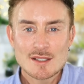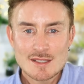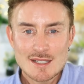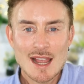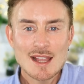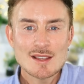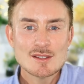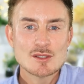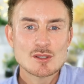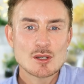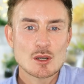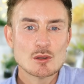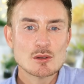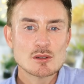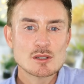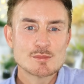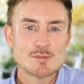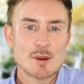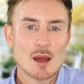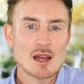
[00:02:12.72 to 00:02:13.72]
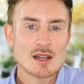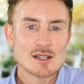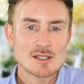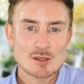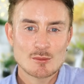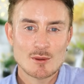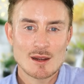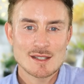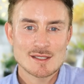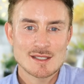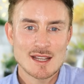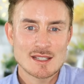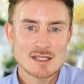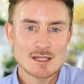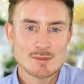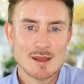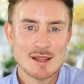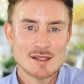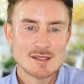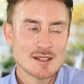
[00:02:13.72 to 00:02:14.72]
The 10 joules per square
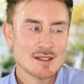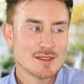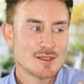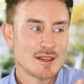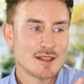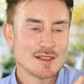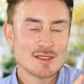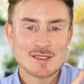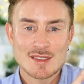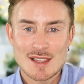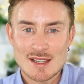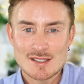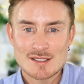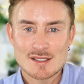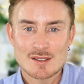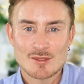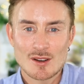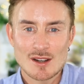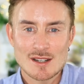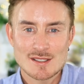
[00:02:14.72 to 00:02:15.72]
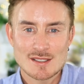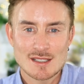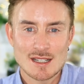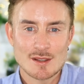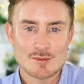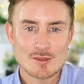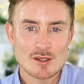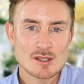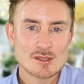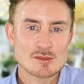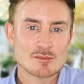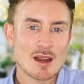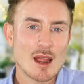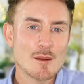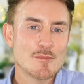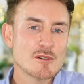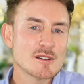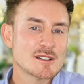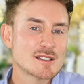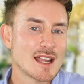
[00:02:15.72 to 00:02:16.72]
centimetre that this device delivers
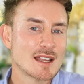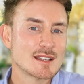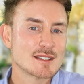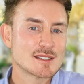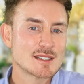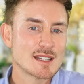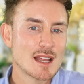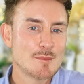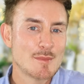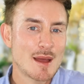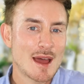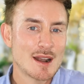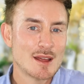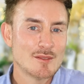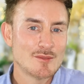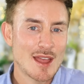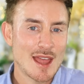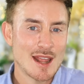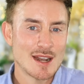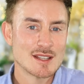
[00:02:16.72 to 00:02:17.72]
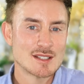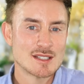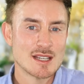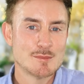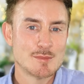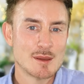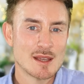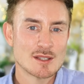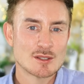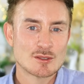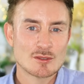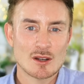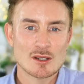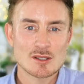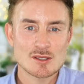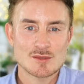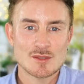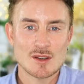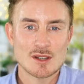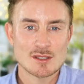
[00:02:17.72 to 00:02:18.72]
represents the amount of energy being
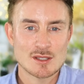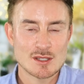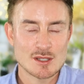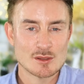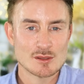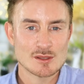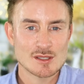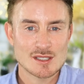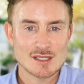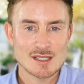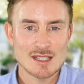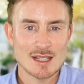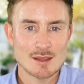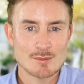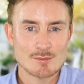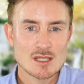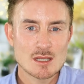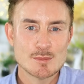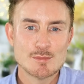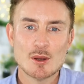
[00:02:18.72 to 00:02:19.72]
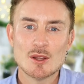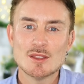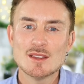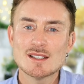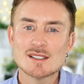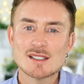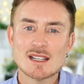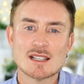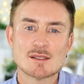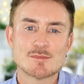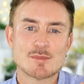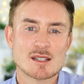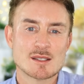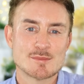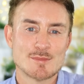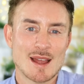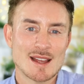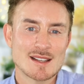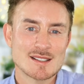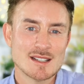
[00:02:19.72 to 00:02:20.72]
transferred to your skin. To put this in
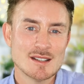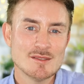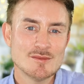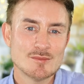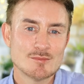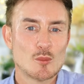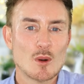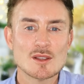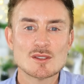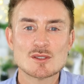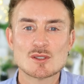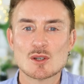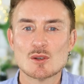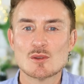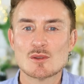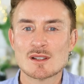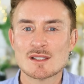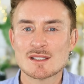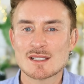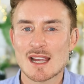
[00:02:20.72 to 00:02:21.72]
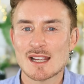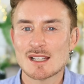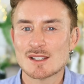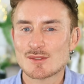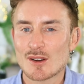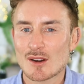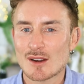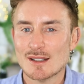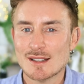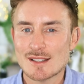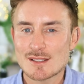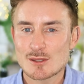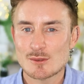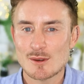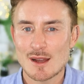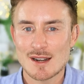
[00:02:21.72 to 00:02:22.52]
perspective, 1 joule contains very little